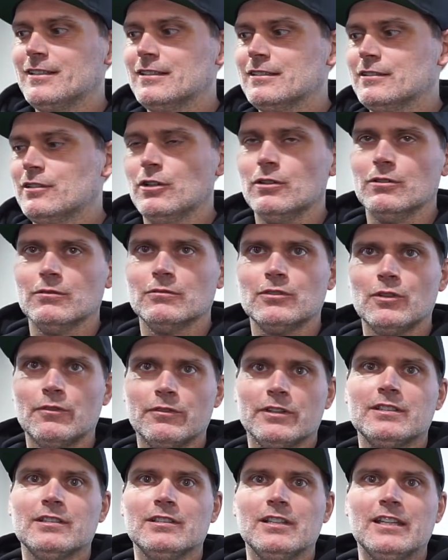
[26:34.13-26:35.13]
So, don't
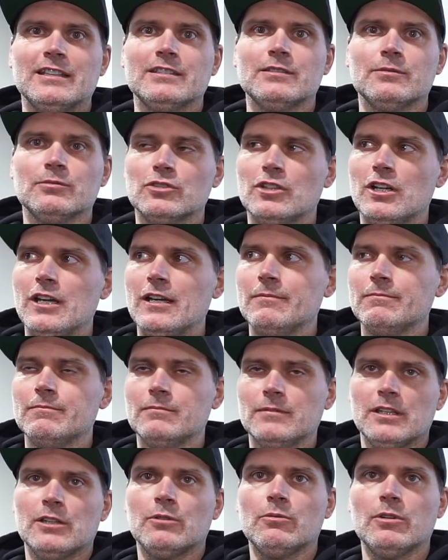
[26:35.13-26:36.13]
forget to like and subscribe.
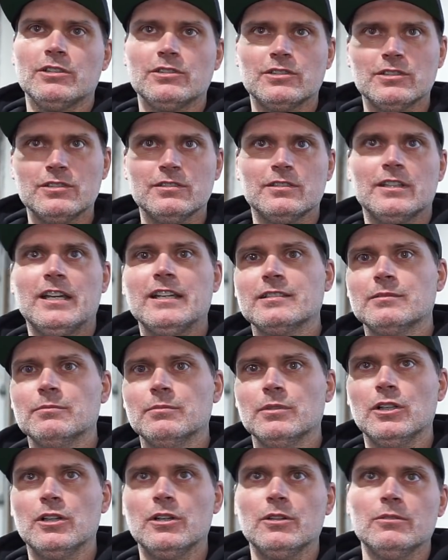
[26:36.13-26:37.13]
Any questions, ask them
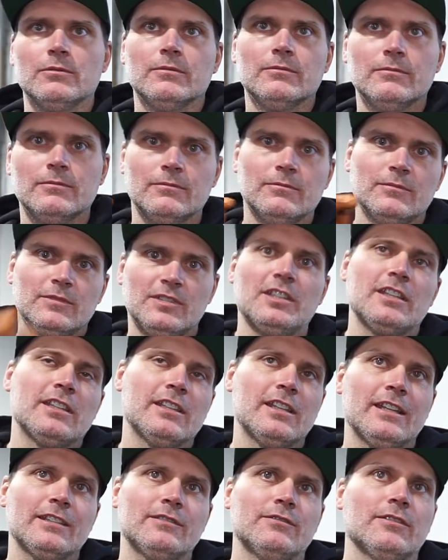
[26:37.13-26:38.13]
below. See you in
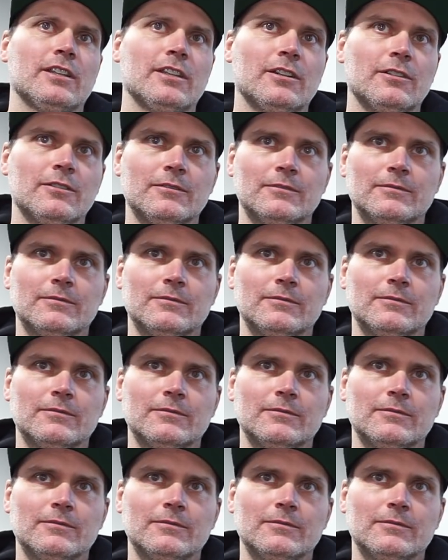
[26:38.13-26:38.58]
the next video.